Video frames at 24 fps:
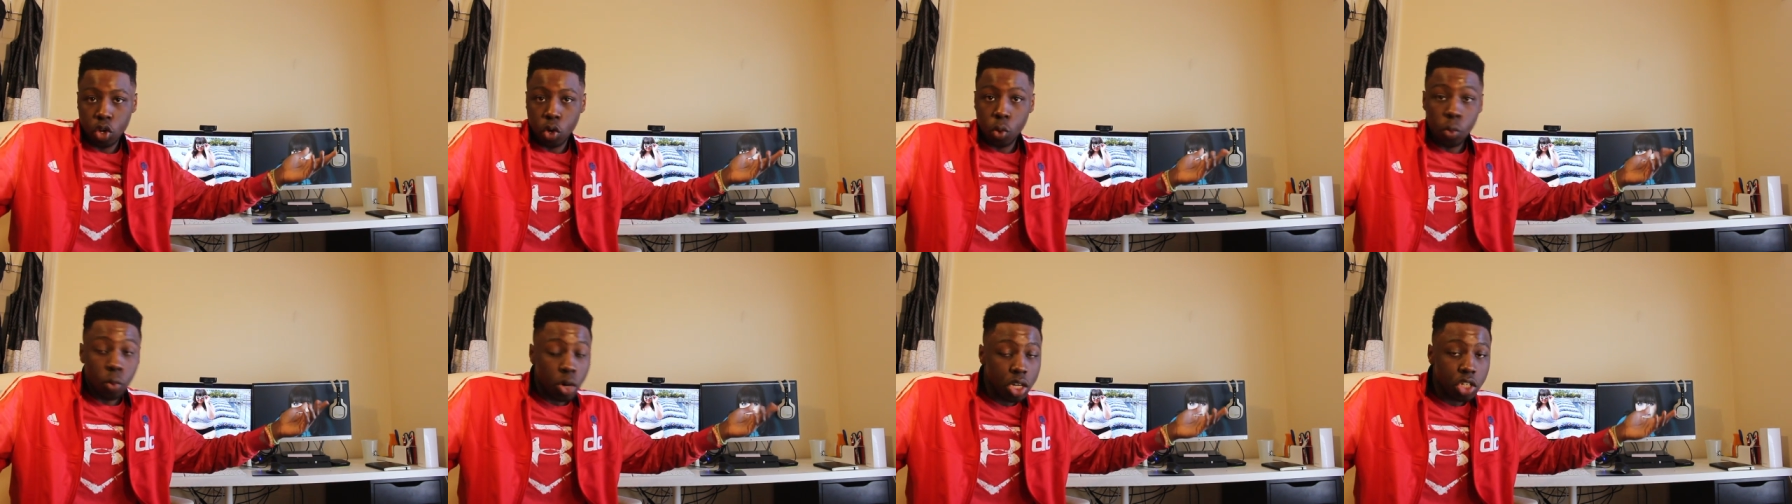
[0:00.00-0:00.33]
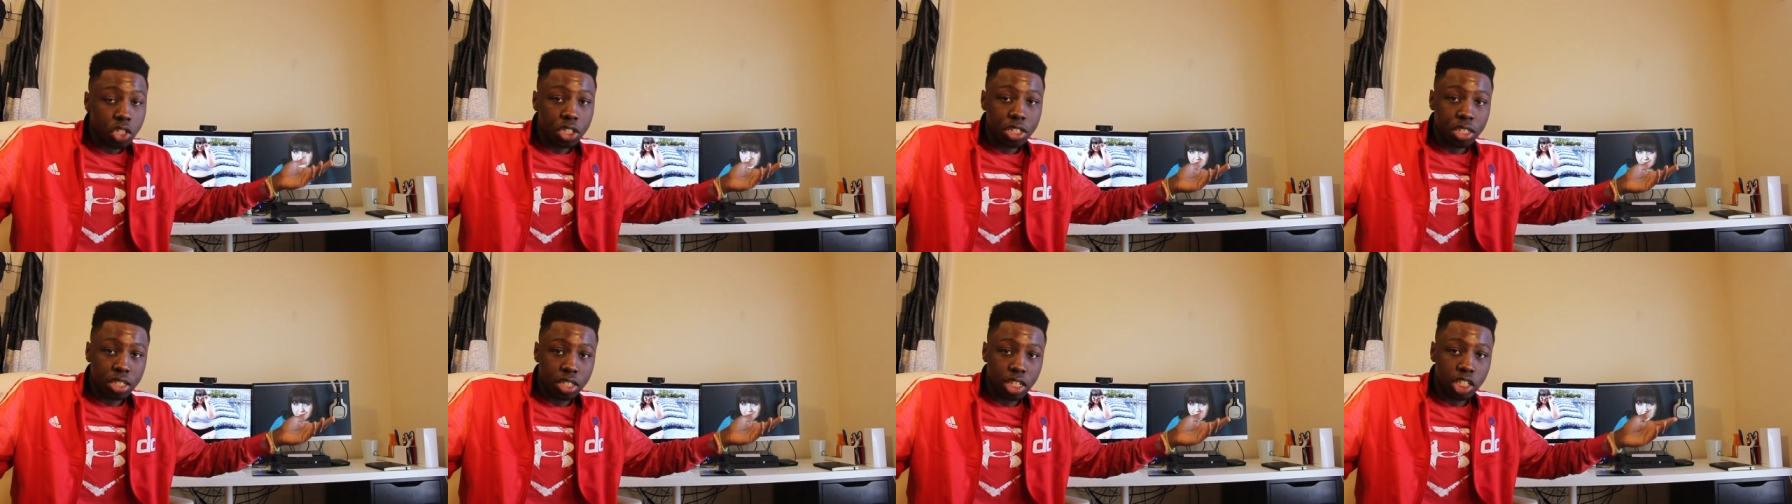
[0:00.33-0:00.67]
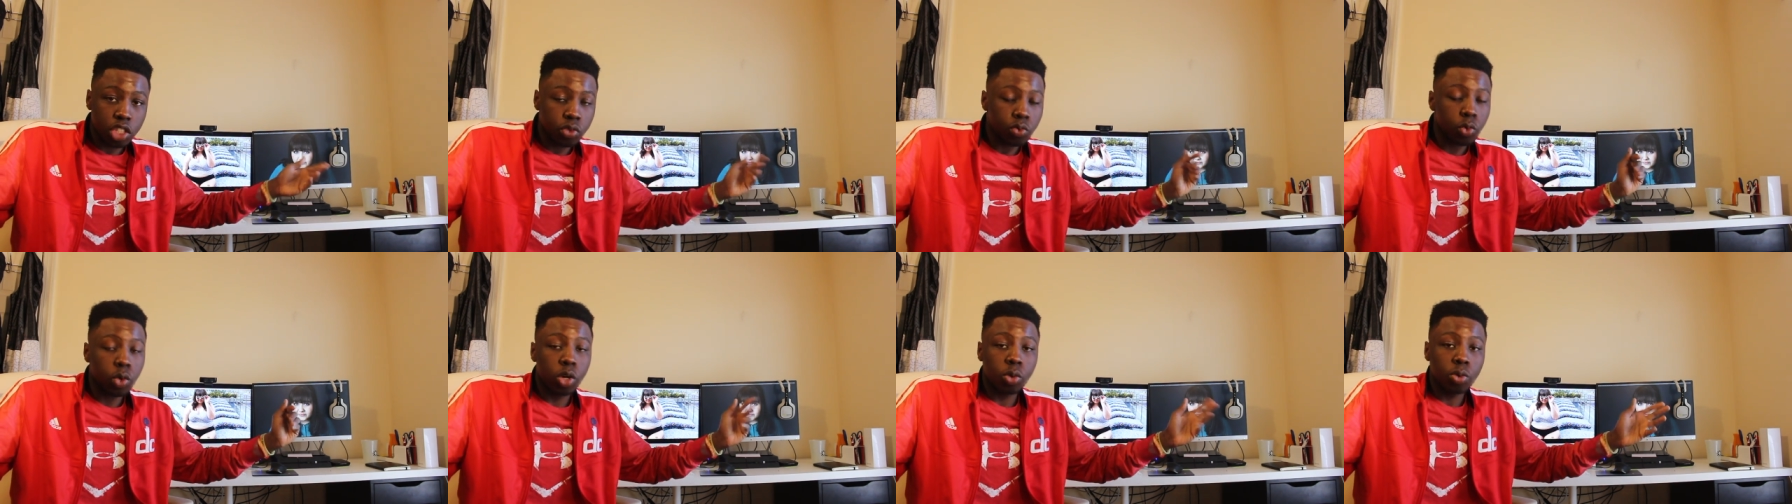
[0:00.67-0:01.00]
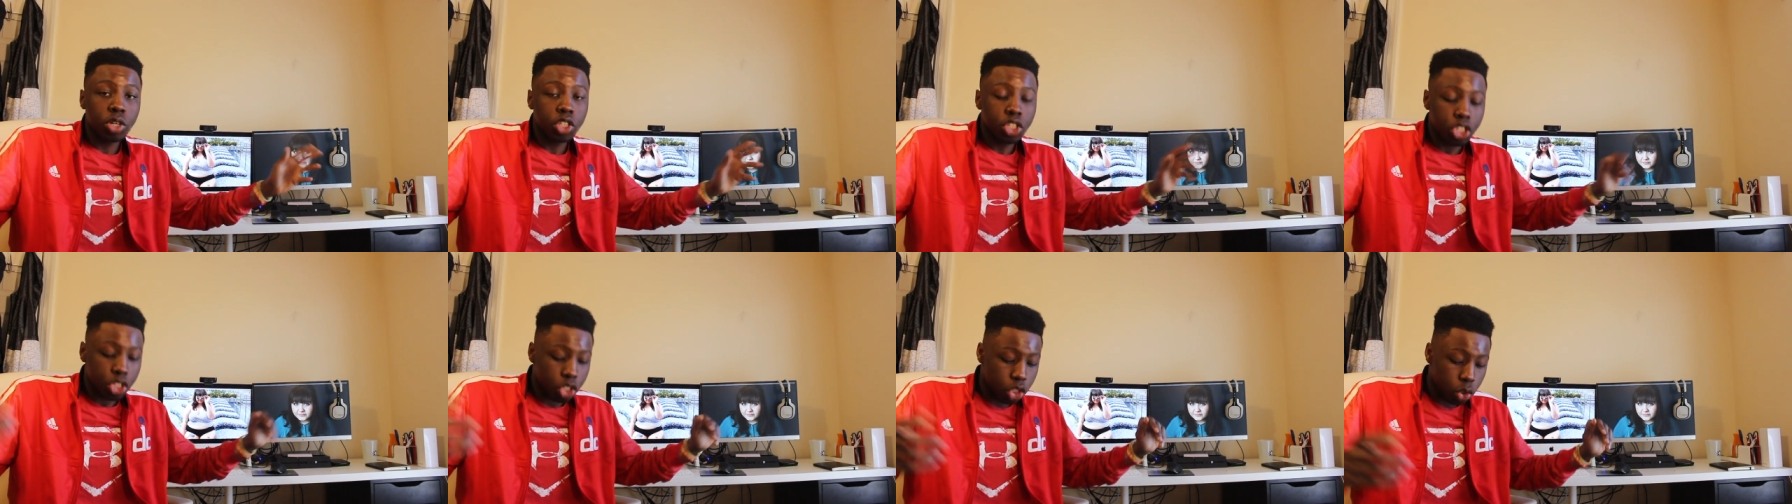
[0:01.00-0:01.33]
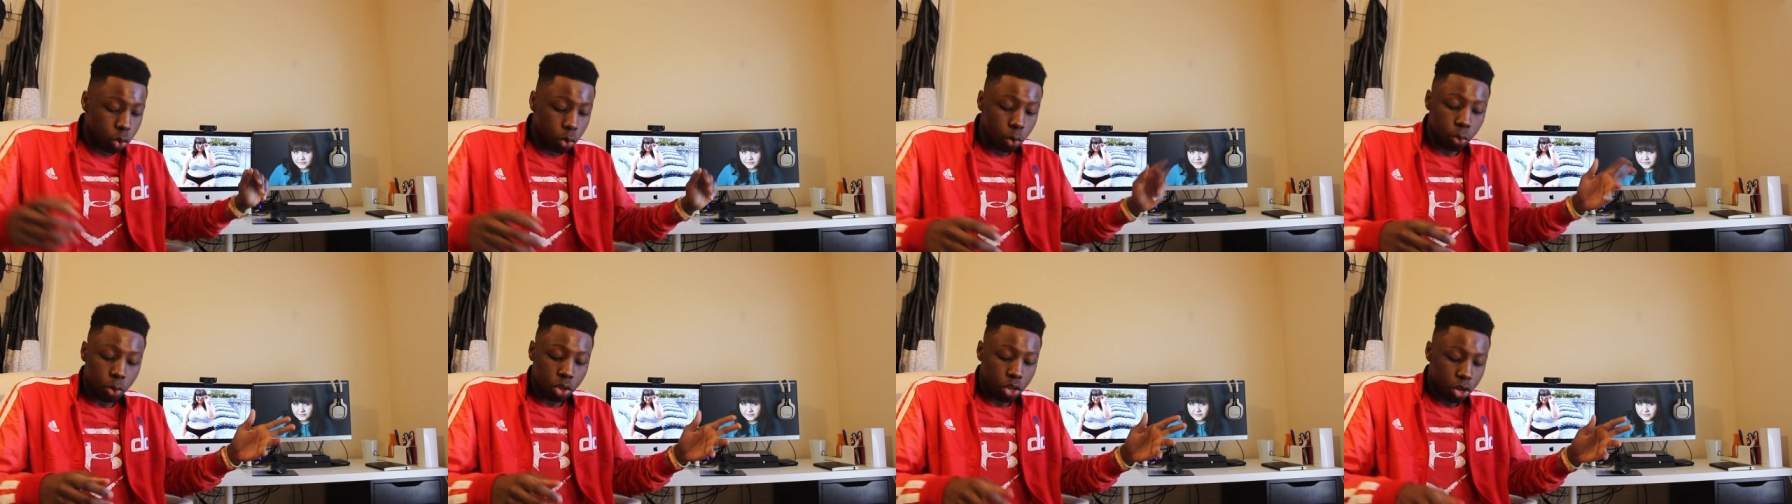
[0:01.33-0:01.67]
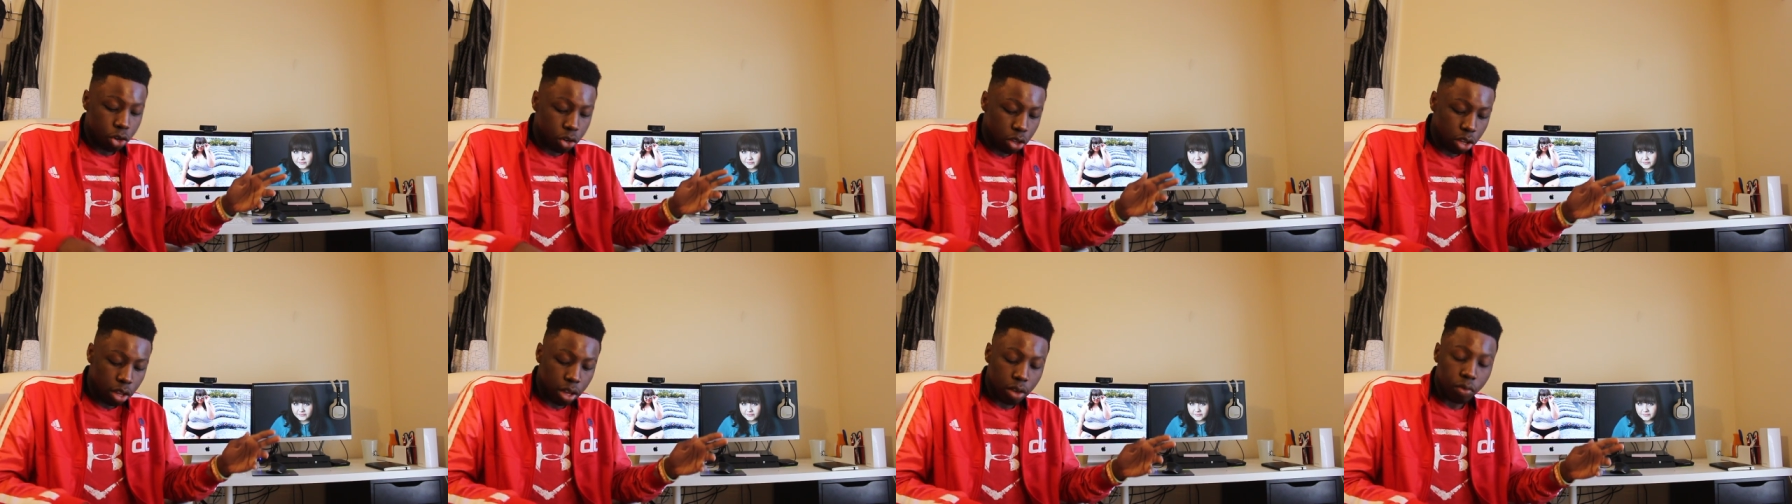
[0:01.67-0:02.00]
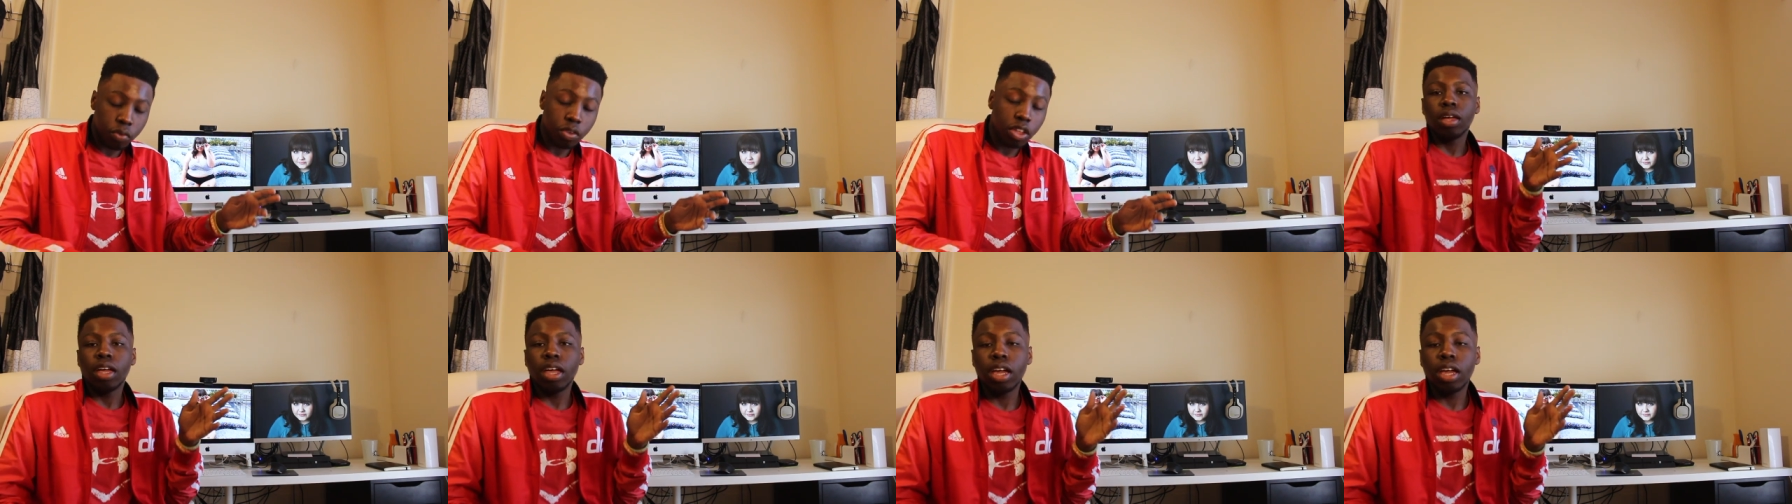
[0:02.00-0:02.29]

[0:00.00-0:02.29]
know what she stands for, what she's doing with her life.